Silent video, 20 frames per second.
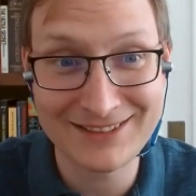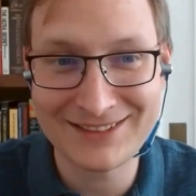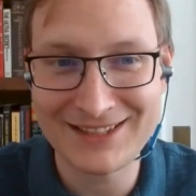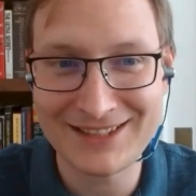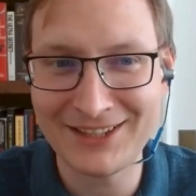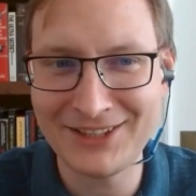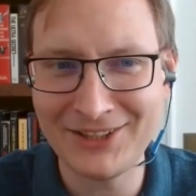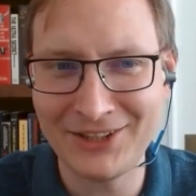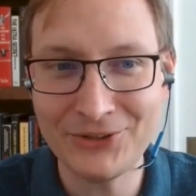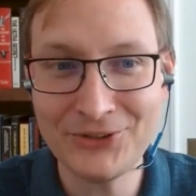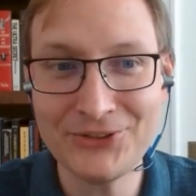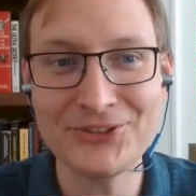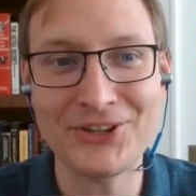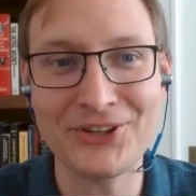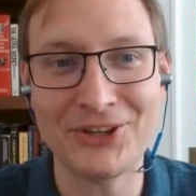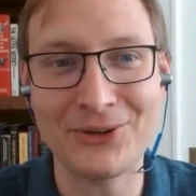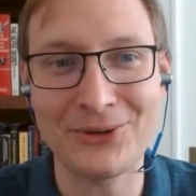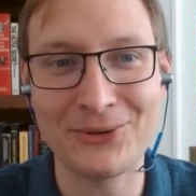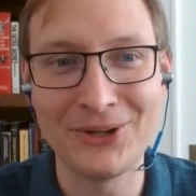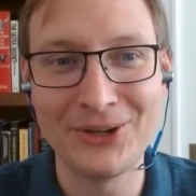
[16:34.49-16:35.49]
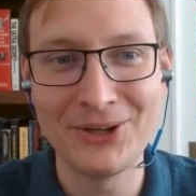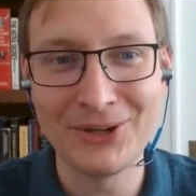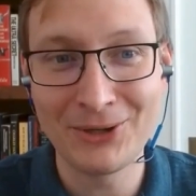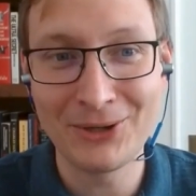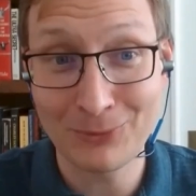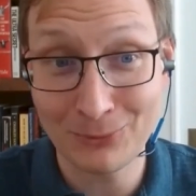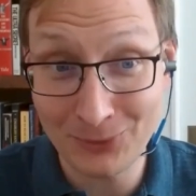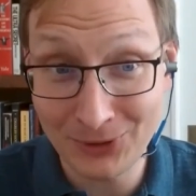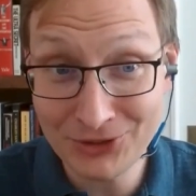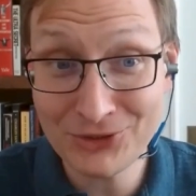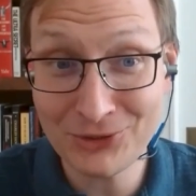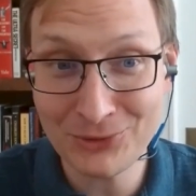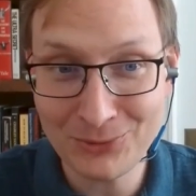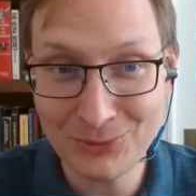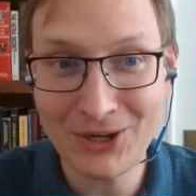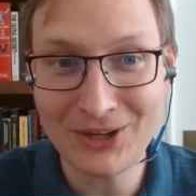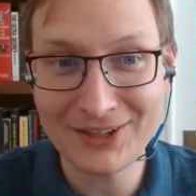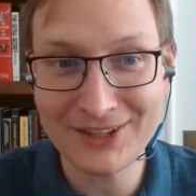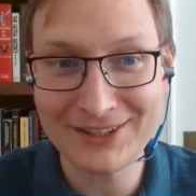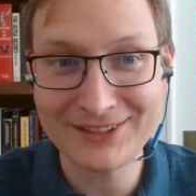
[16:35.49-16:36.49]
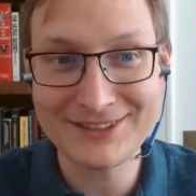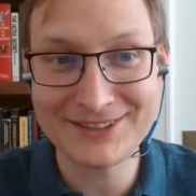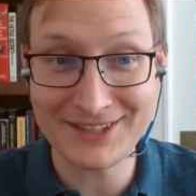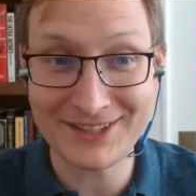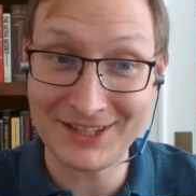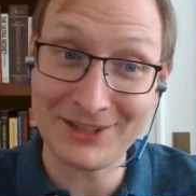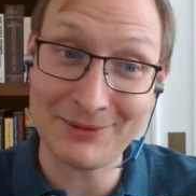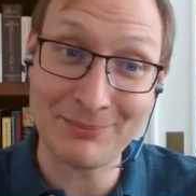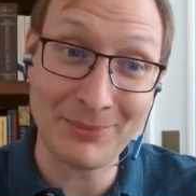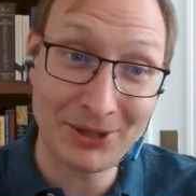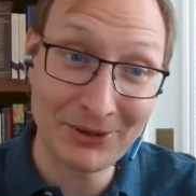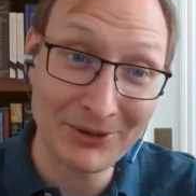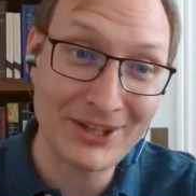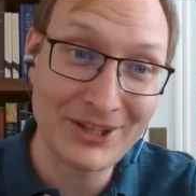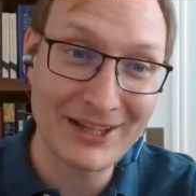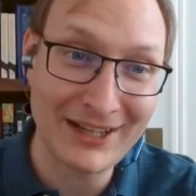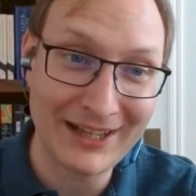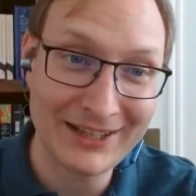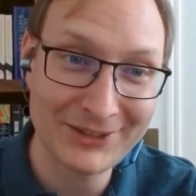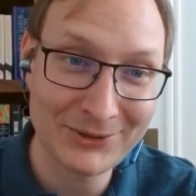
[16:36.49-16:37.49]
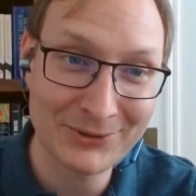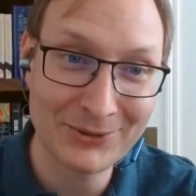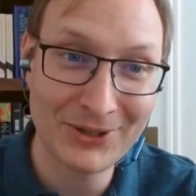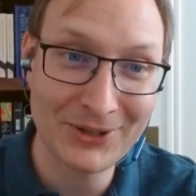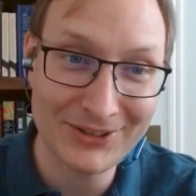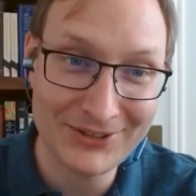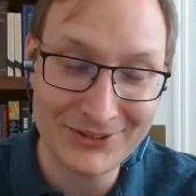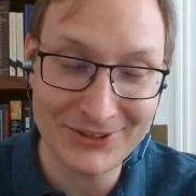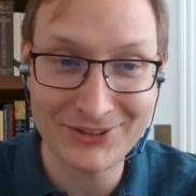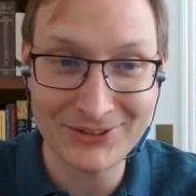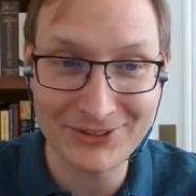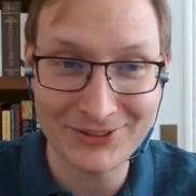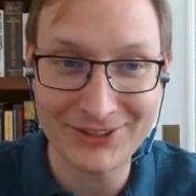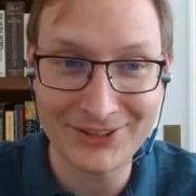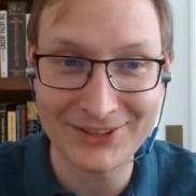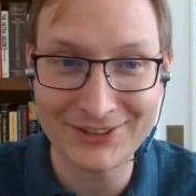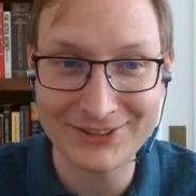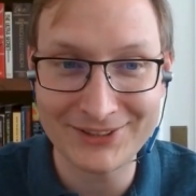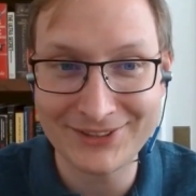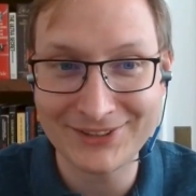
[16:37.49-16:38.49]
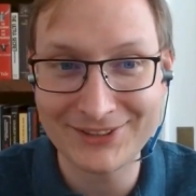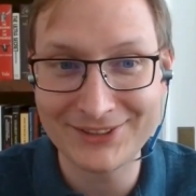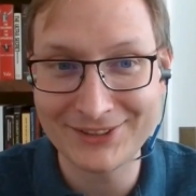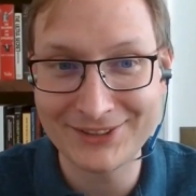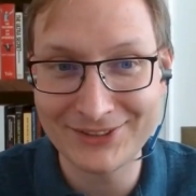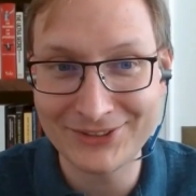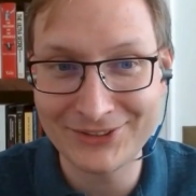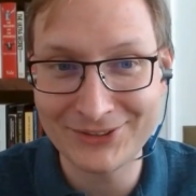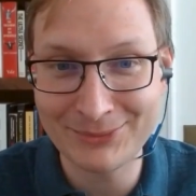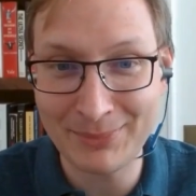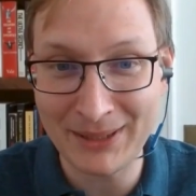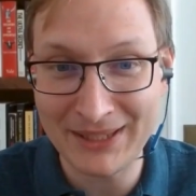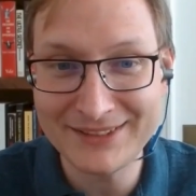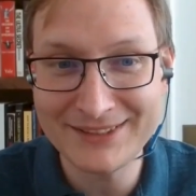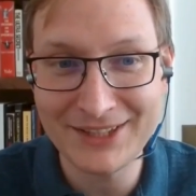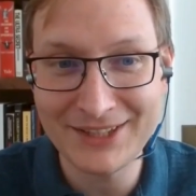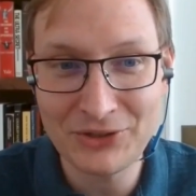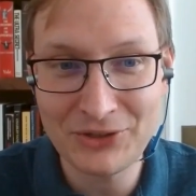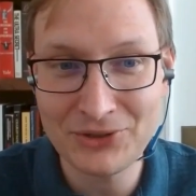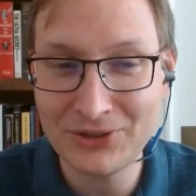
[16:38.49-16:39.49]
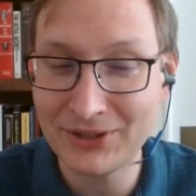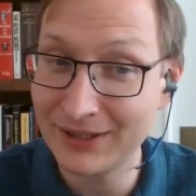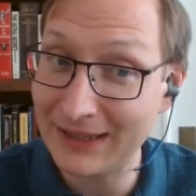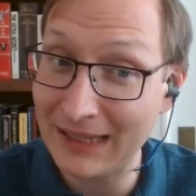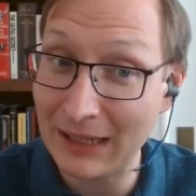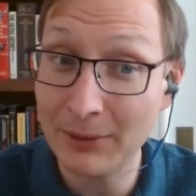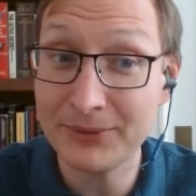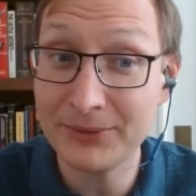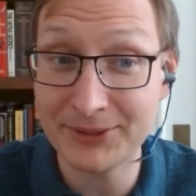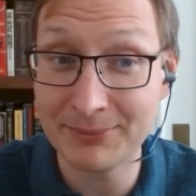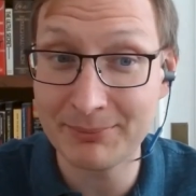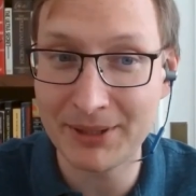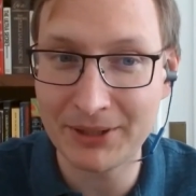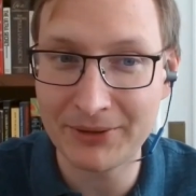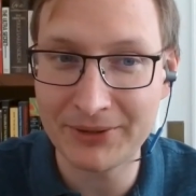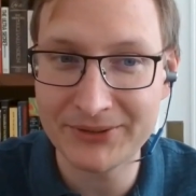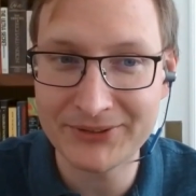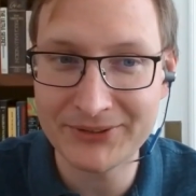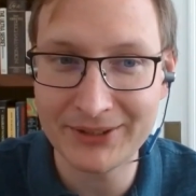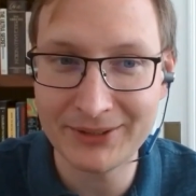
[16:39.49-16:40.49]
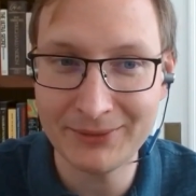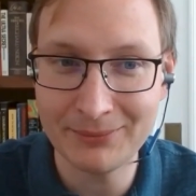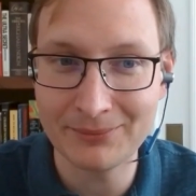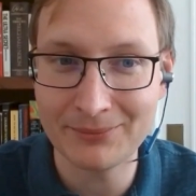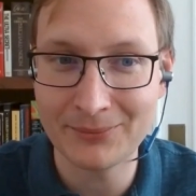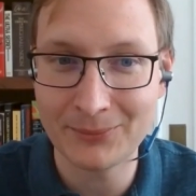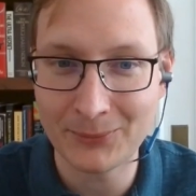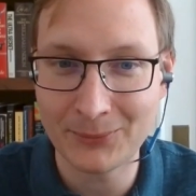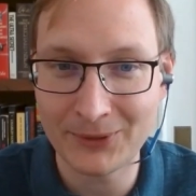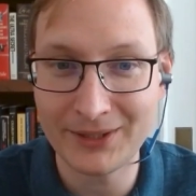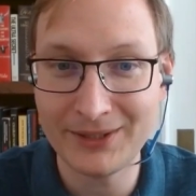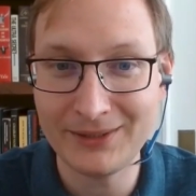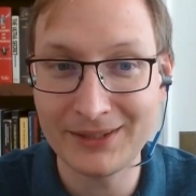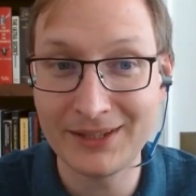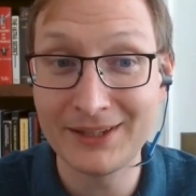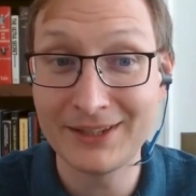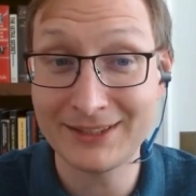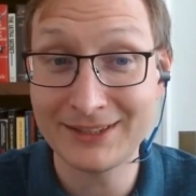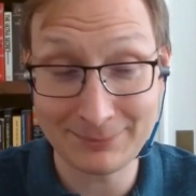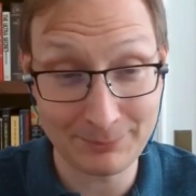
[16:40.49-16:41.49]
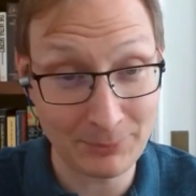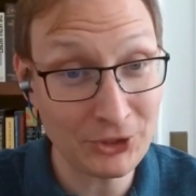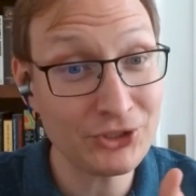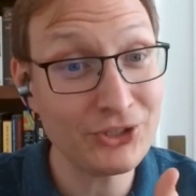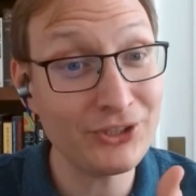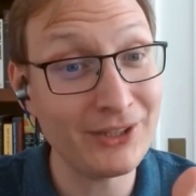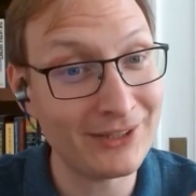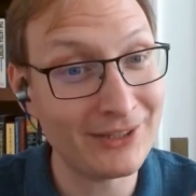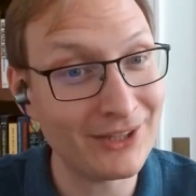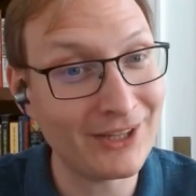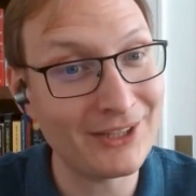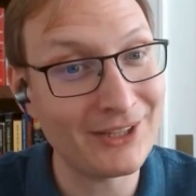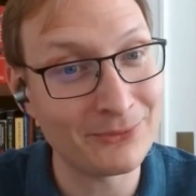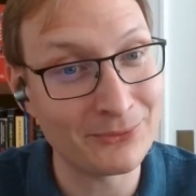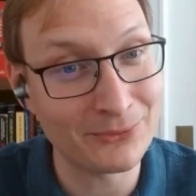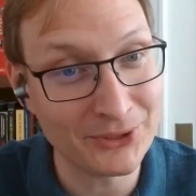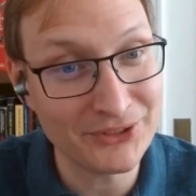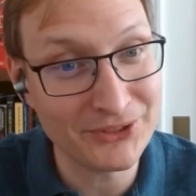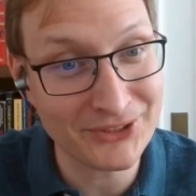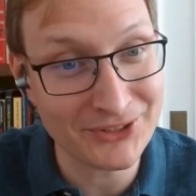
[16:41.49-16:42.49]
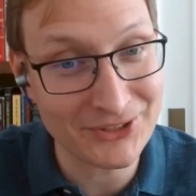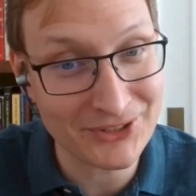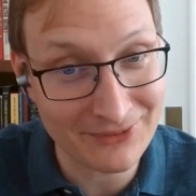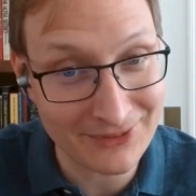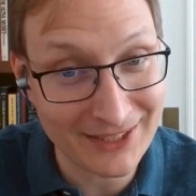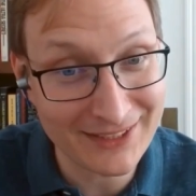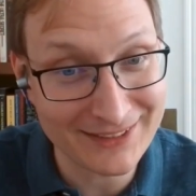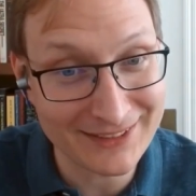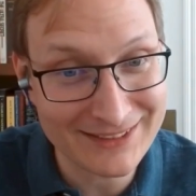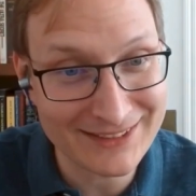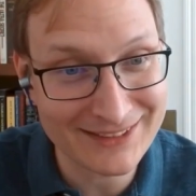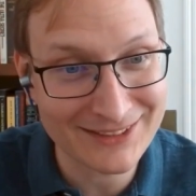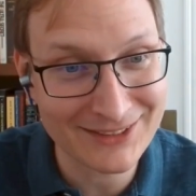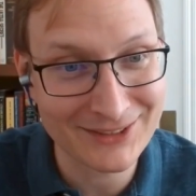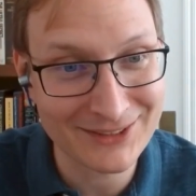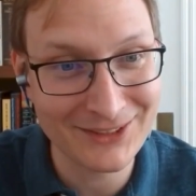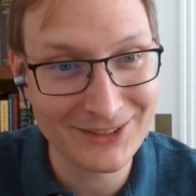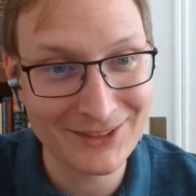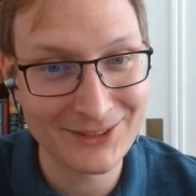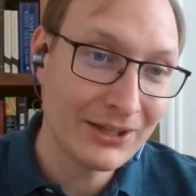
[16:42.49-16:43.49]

10 years ago, Russian rockets to get American astronauts onto the space station. Like, that was embarrassing, right? Especially in light of recent events.